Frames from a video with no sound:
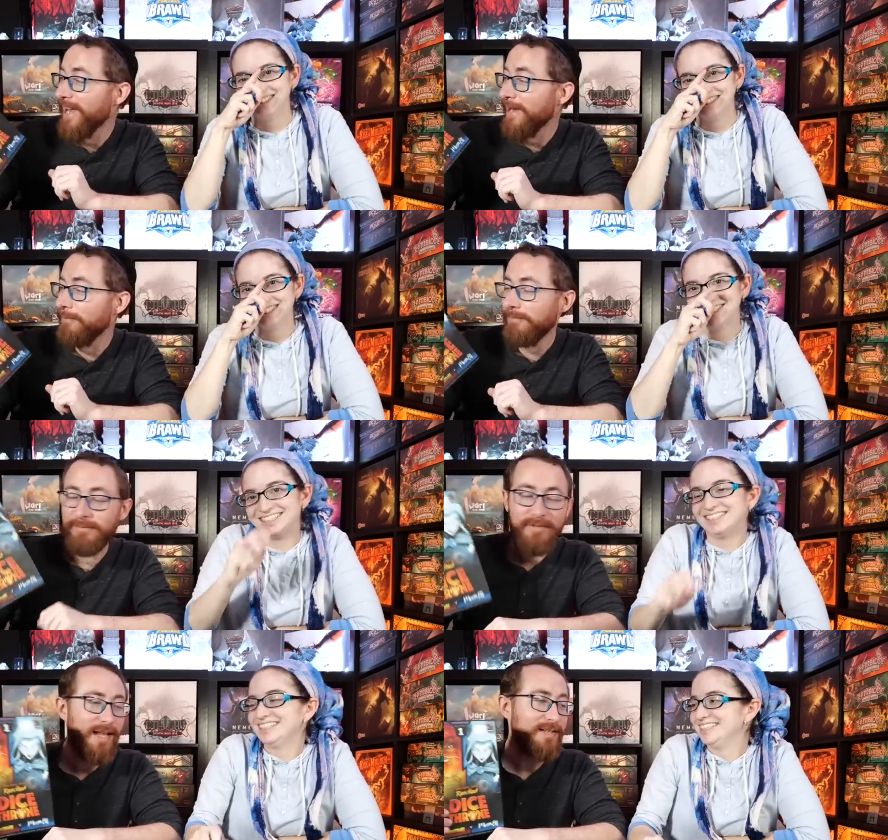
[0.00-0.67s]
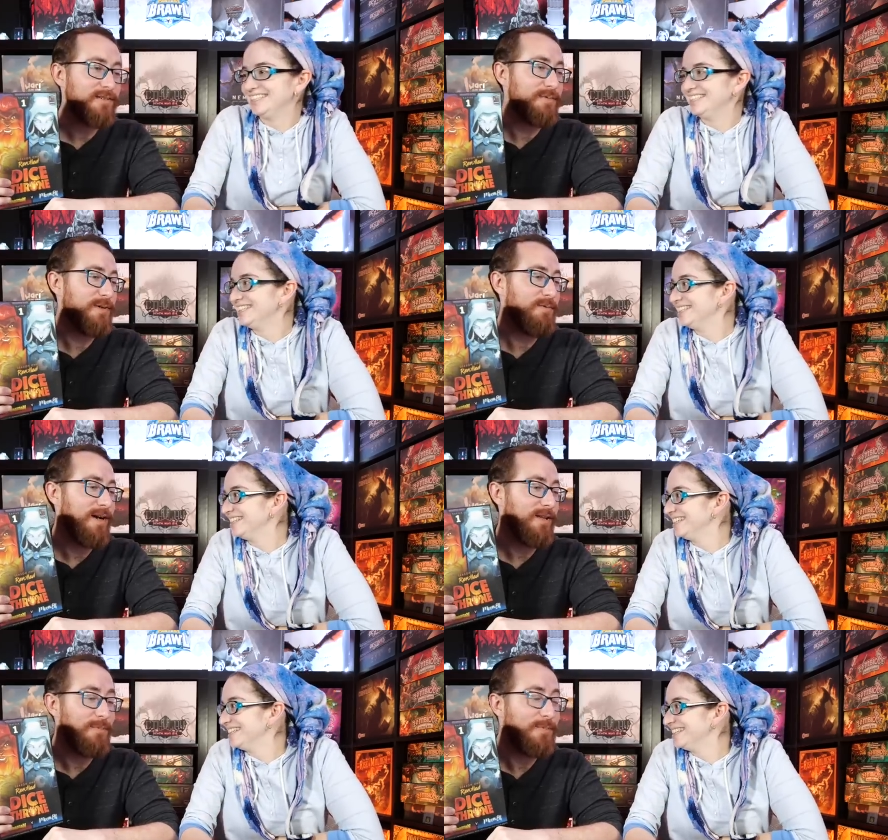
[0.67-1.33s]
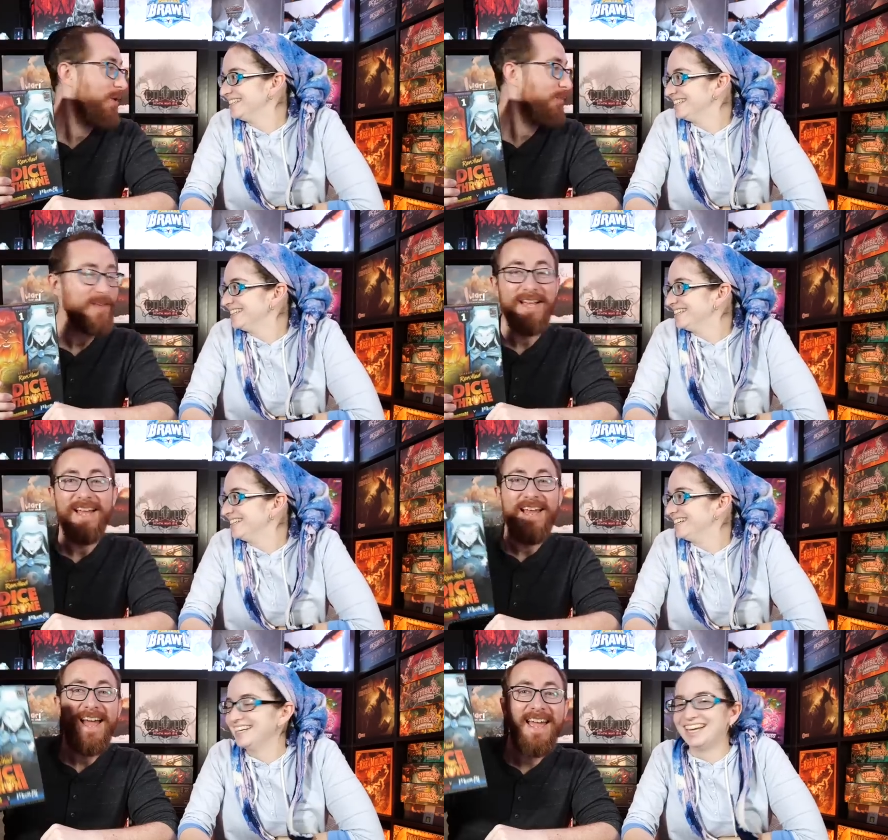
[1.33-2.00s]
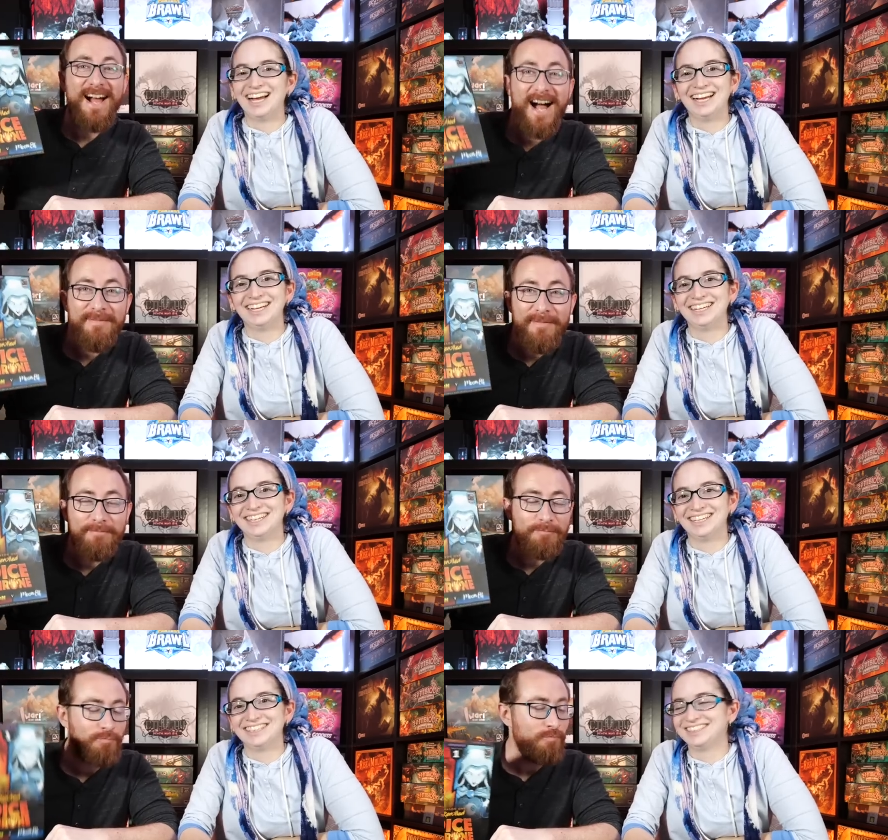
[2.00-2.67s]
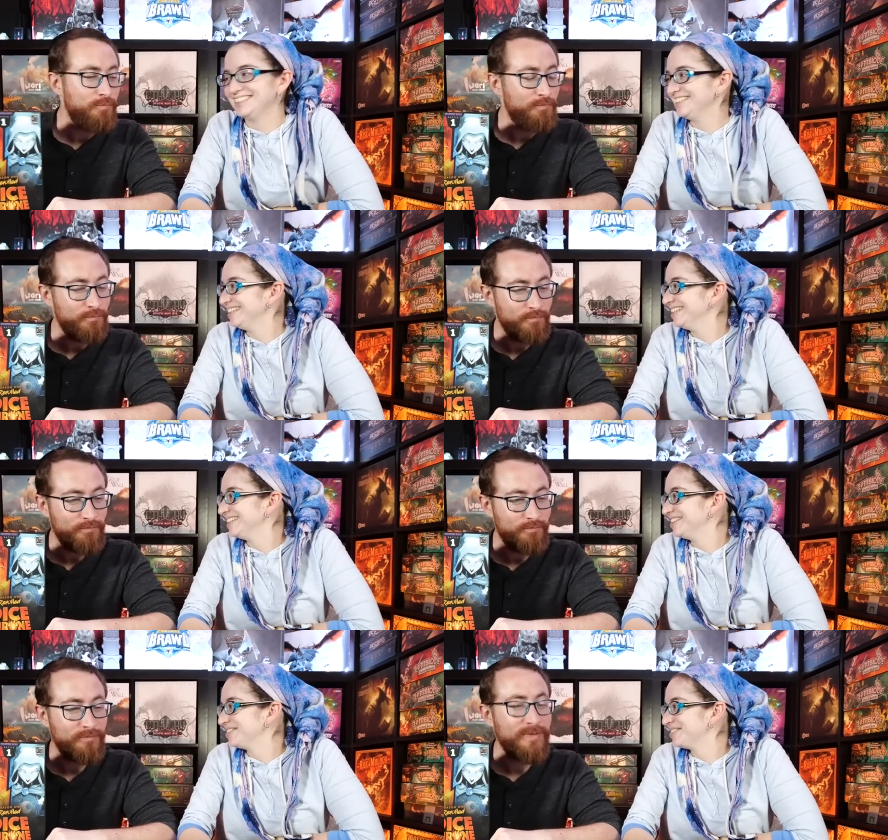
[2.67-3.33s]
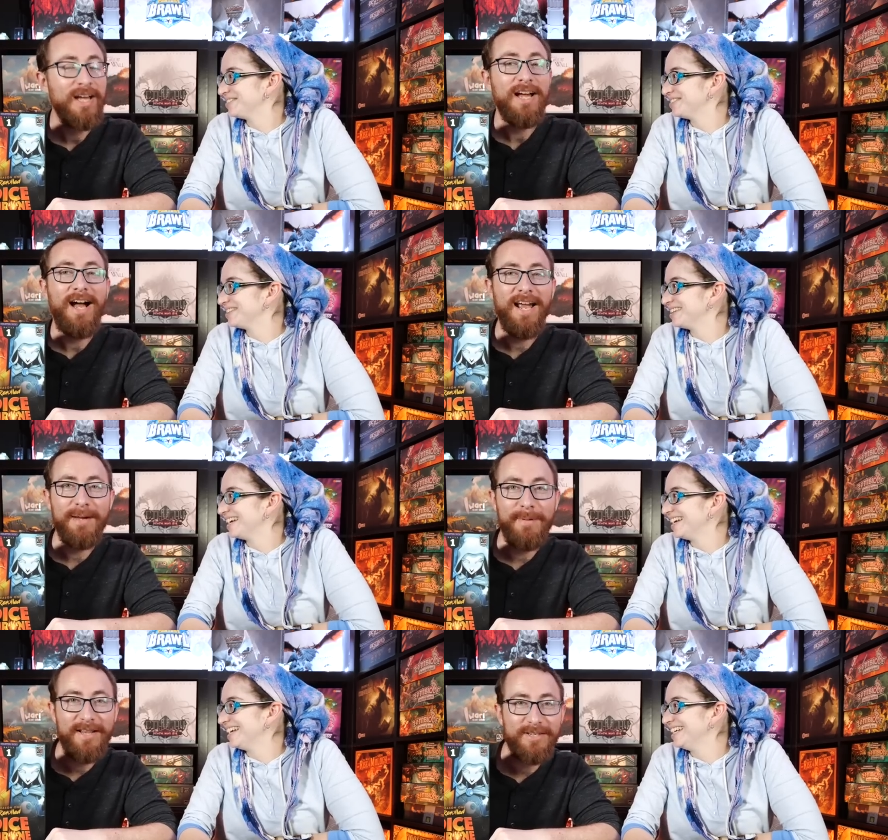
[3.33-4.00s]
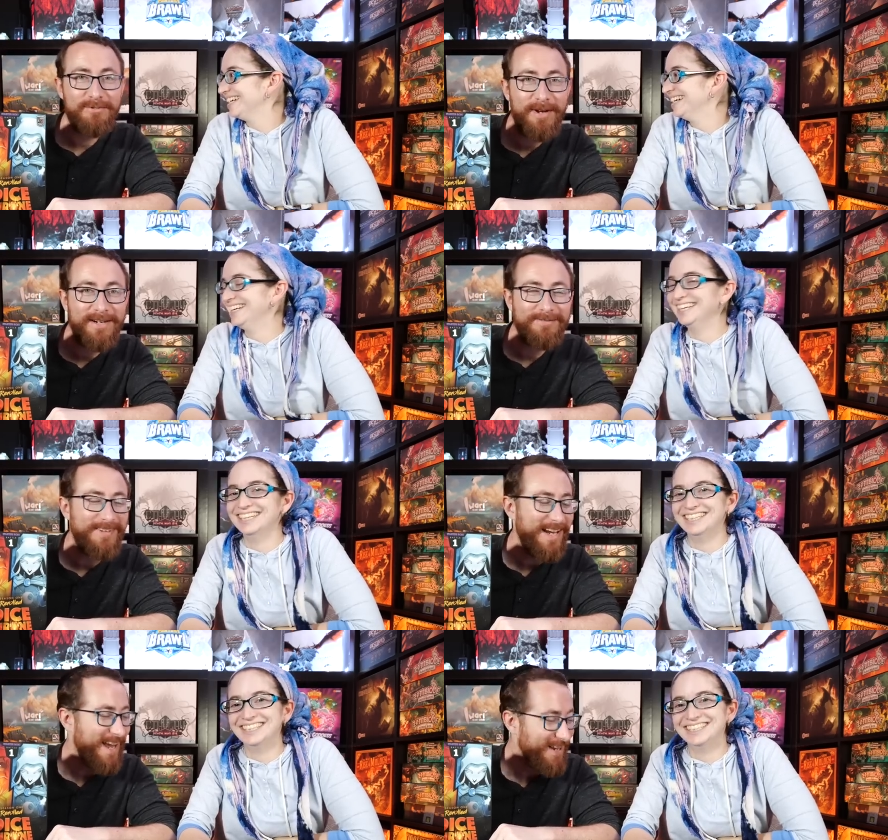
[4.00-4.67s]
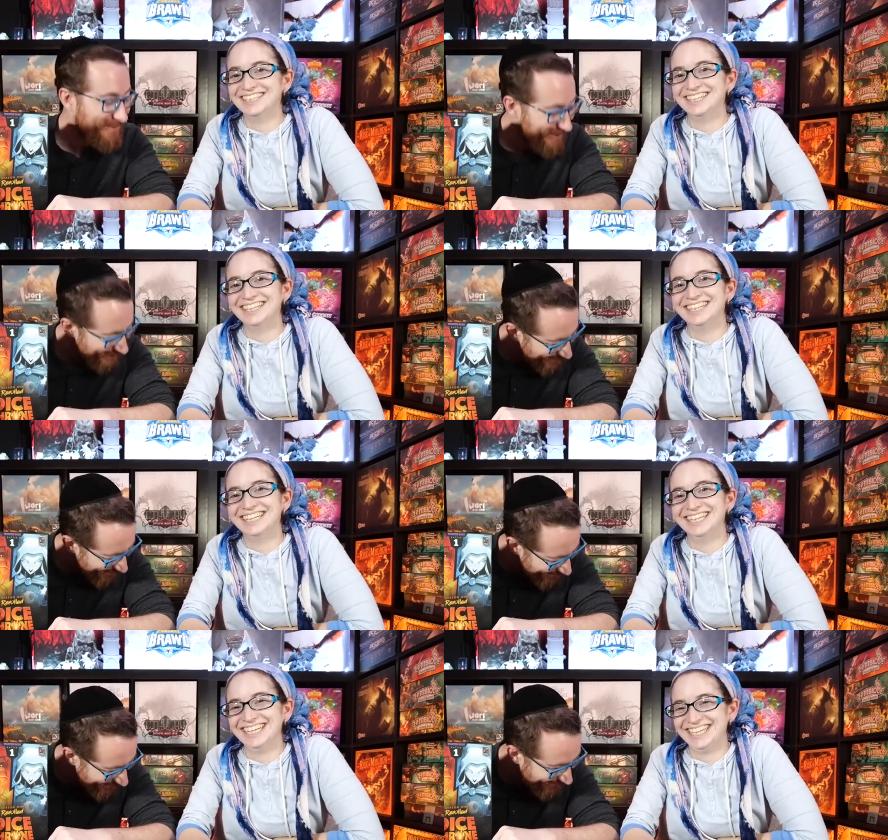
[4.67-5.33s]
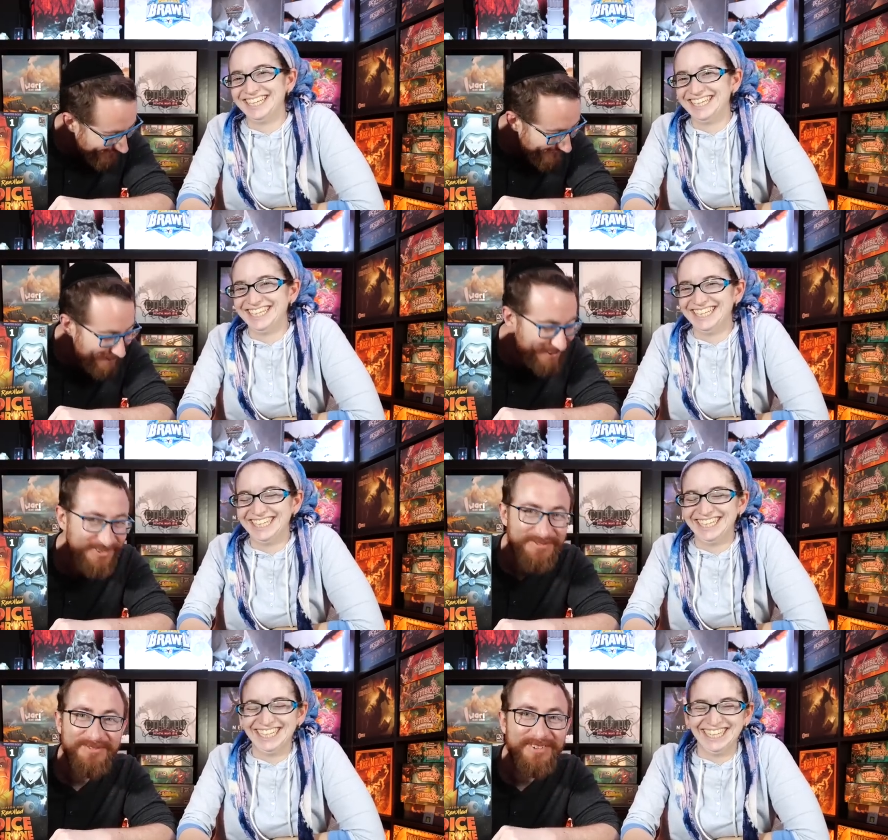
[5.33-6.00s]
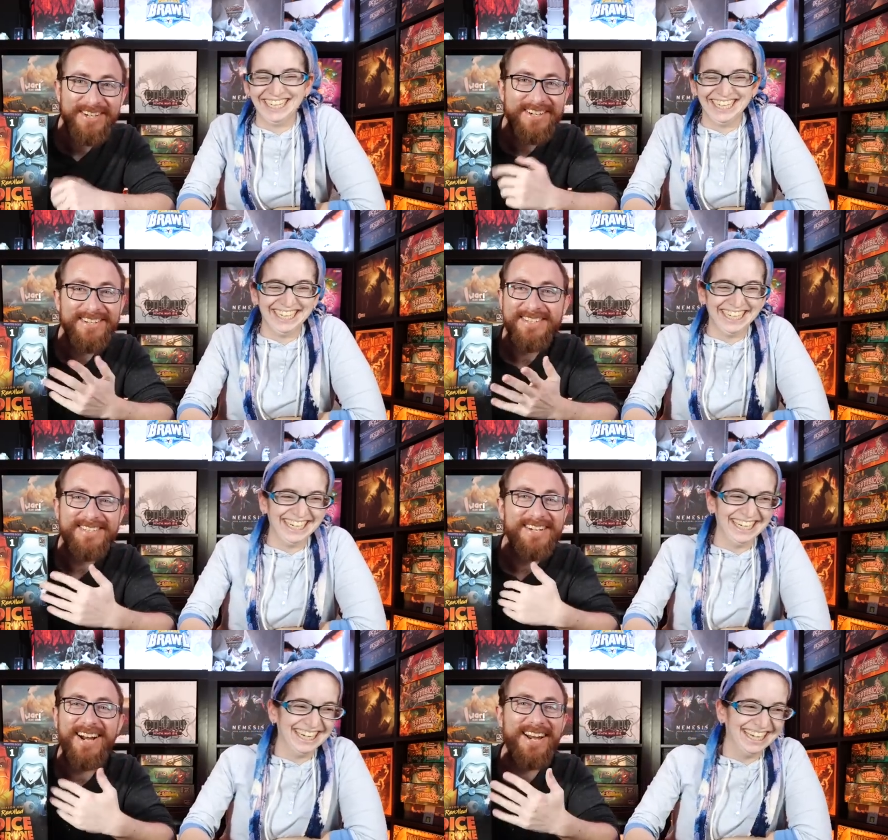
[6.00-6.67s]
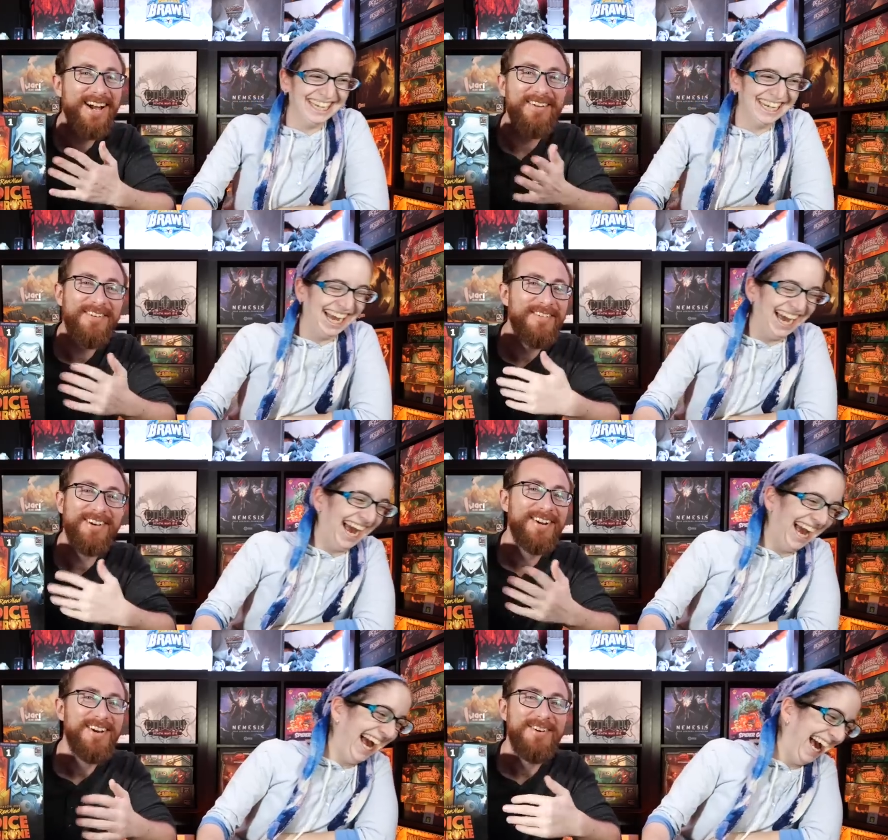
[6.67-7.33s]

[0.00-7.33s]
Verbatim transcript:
Speaker 1: I am. That's going to be a loop. No. Hey, I'm. Um, hi, I'm Alex Rad. I can't do this. Sorry, we're